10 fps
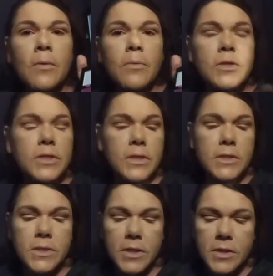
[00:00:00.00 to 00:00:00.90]
which
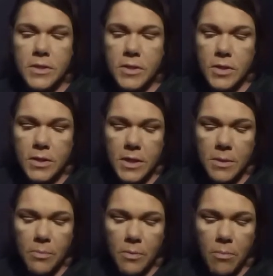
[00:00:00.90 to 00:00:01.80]
is this
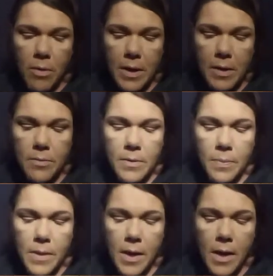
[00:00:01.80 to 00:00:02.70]
deeper brown,